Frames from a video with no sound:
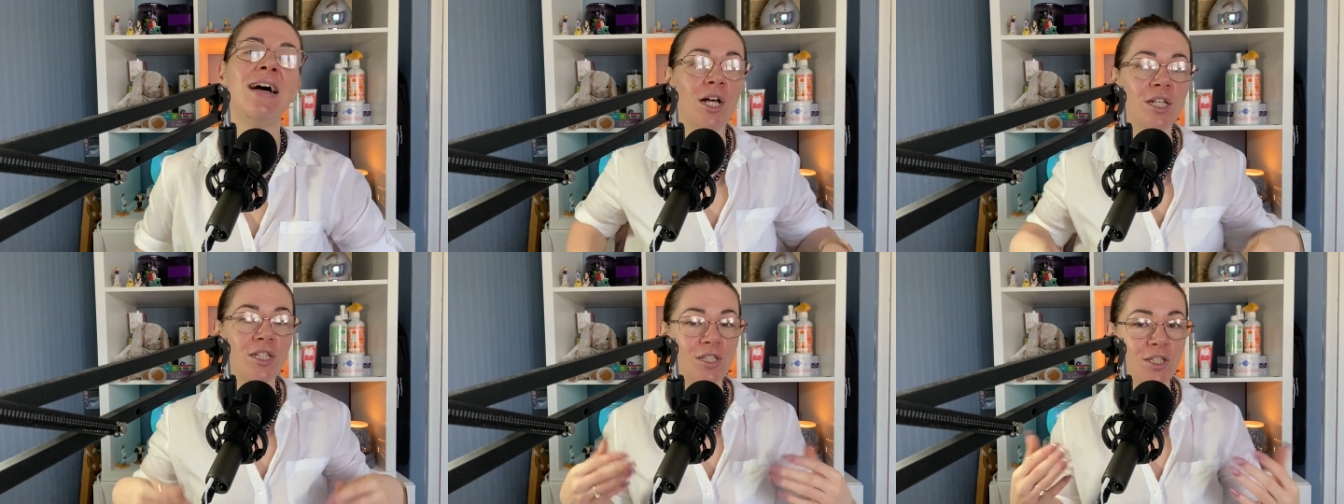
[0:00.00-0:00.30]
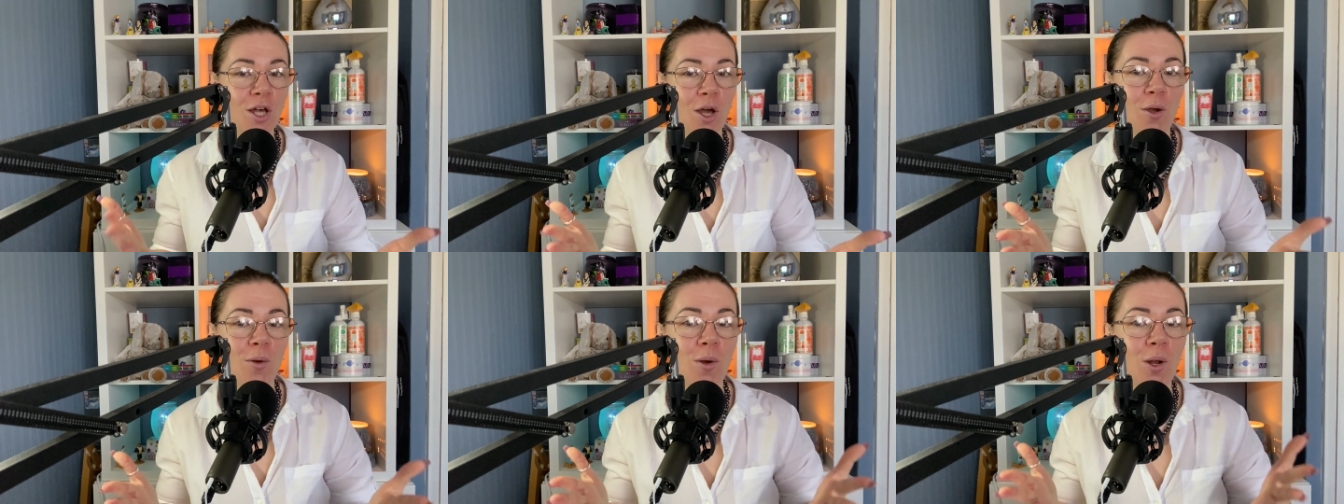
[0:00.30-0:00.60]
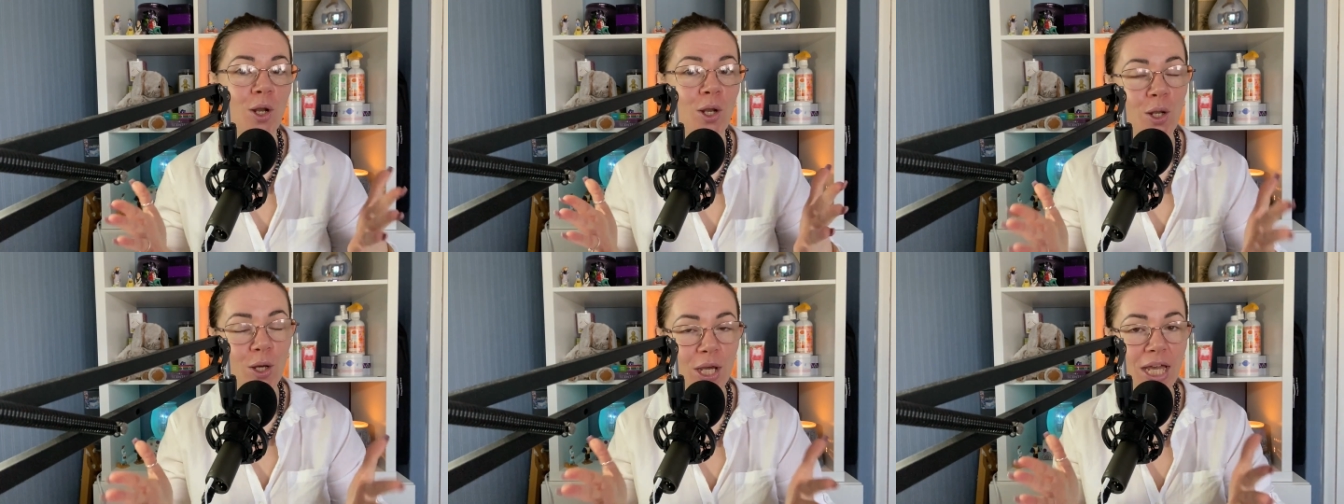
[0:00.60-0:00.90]
So
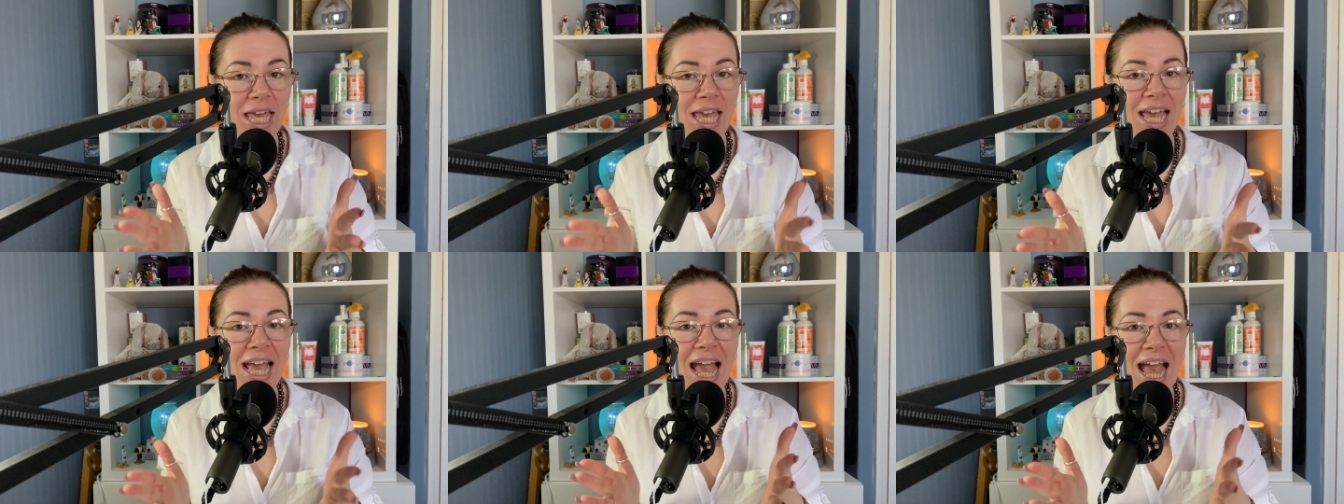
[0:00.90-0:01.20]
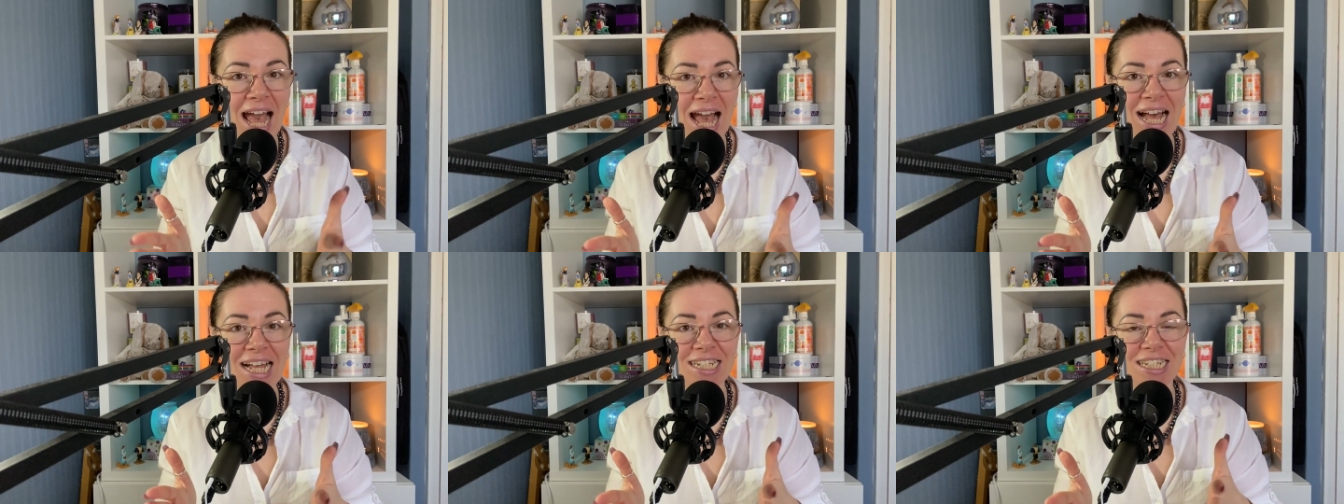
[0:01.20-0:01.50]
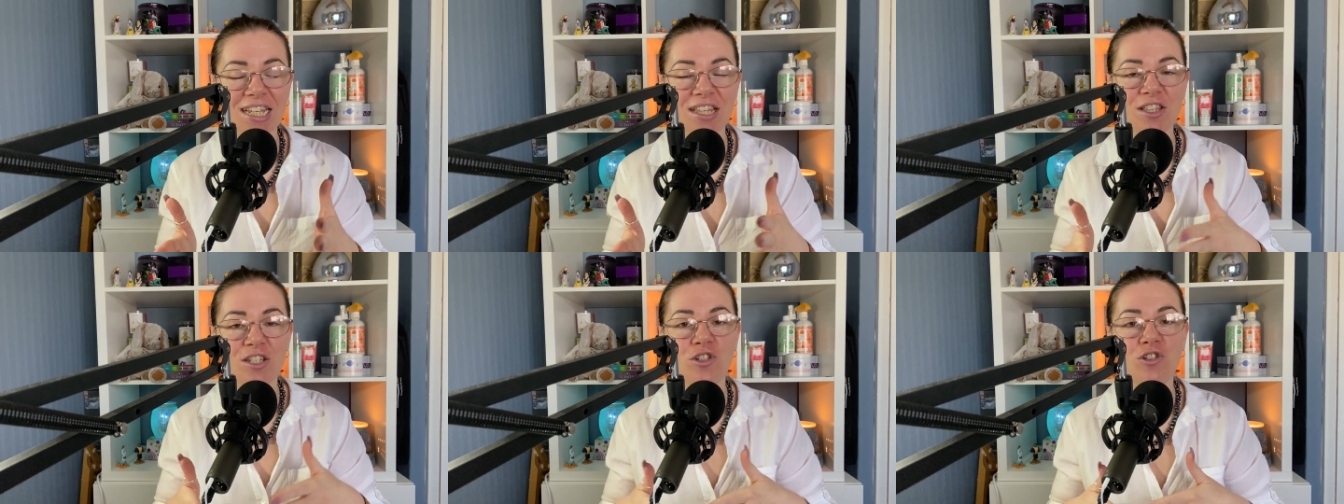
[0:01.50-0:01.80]
looking
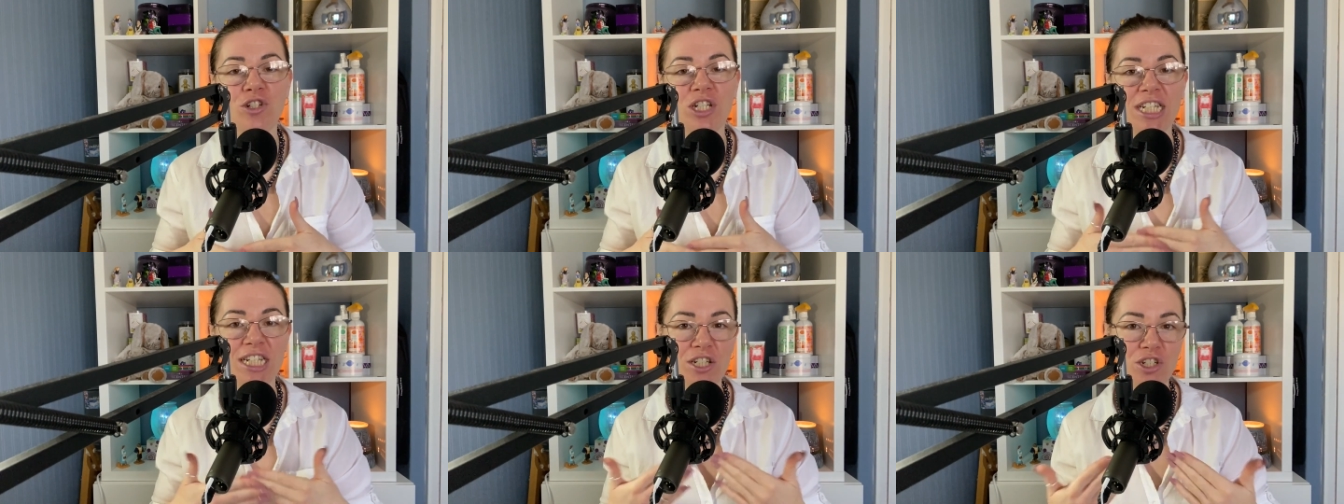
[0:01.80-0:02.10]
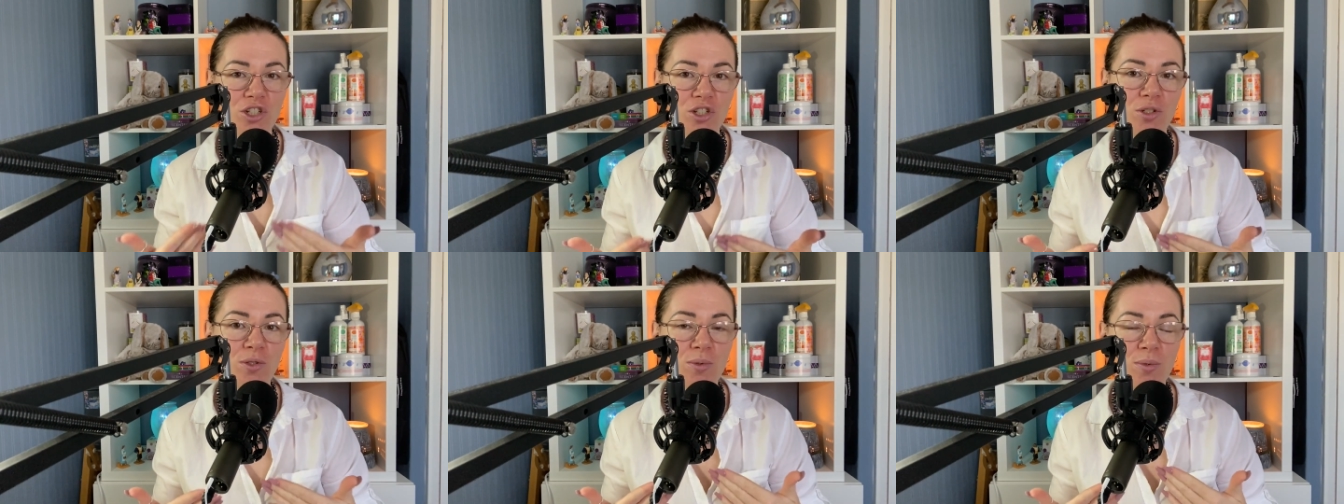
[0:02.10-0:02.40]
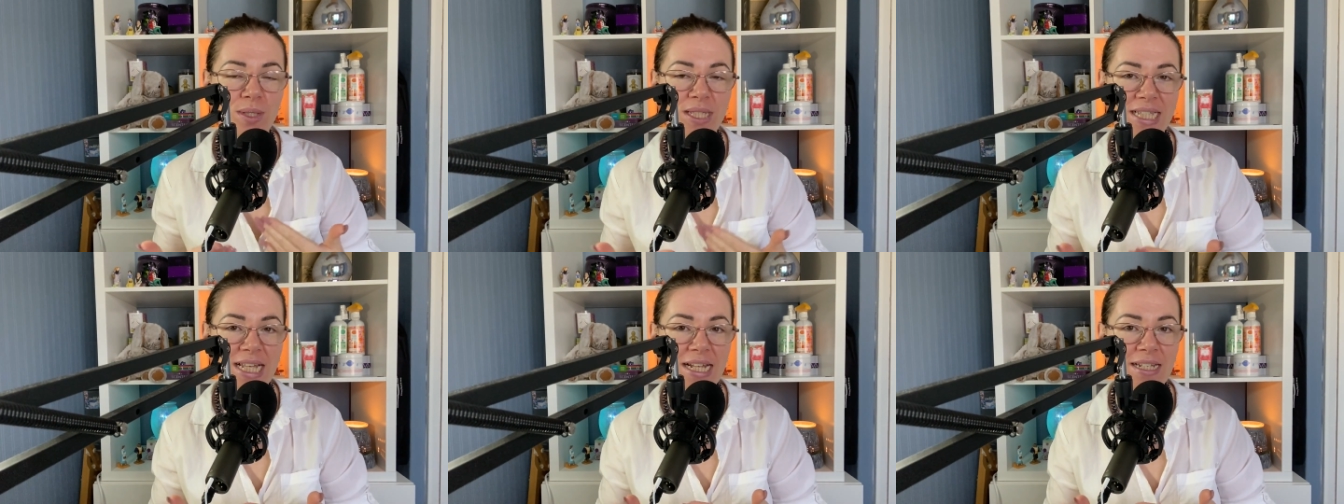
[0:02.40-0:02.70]
at the traditional
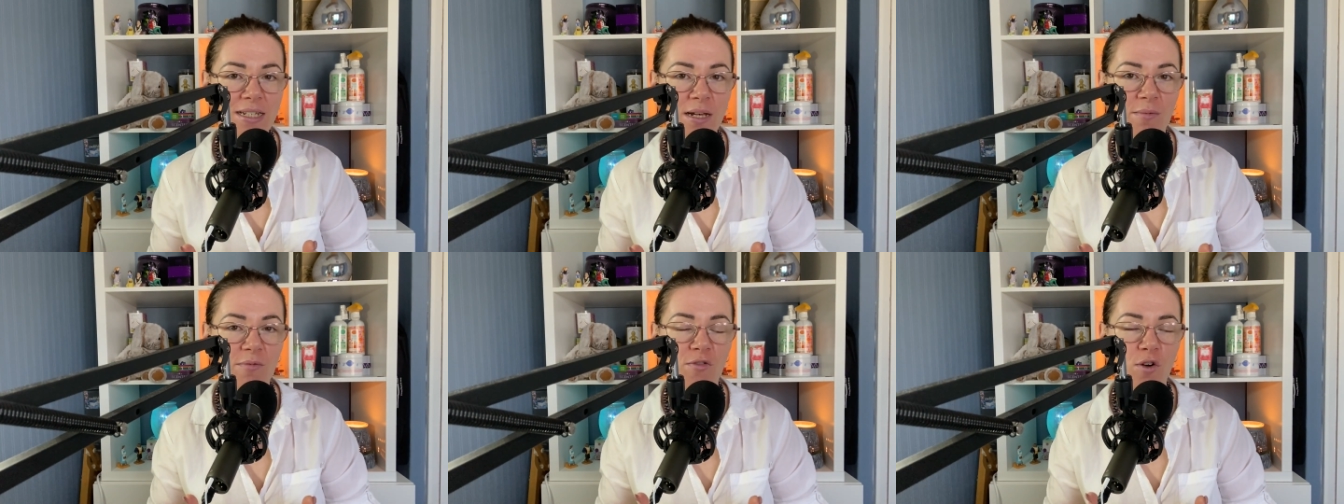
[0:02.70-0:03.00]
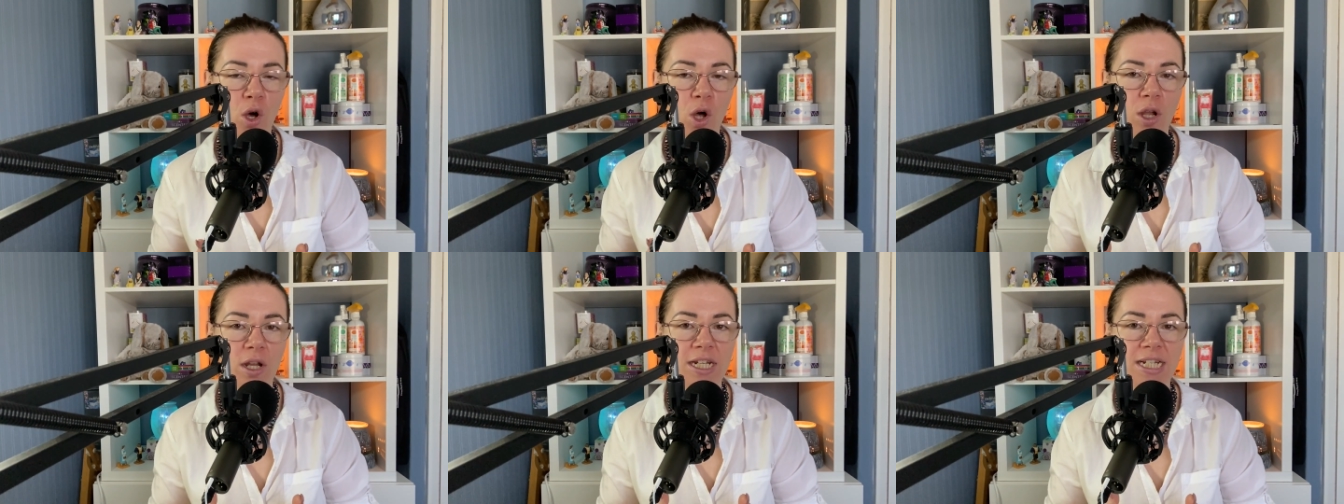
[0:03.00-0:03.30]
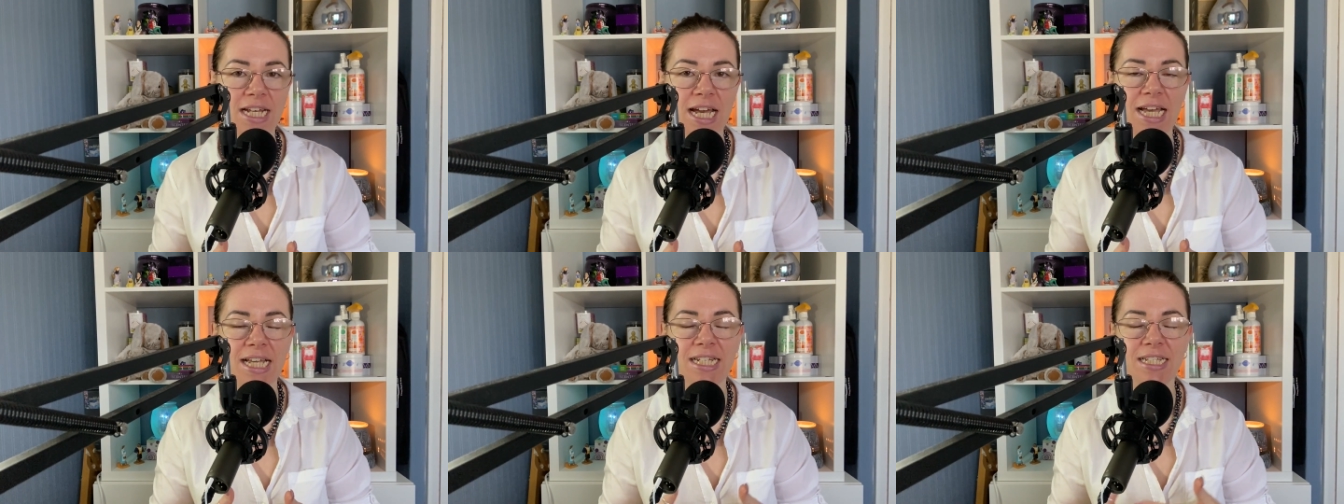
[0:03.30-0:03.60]
setup for
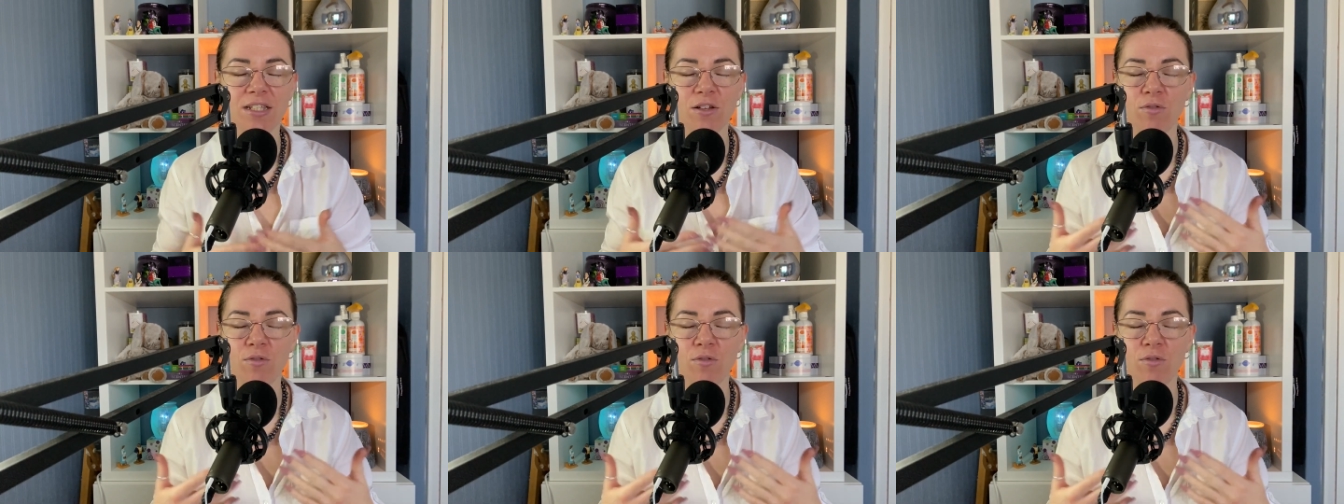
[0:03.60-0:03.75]
holidays,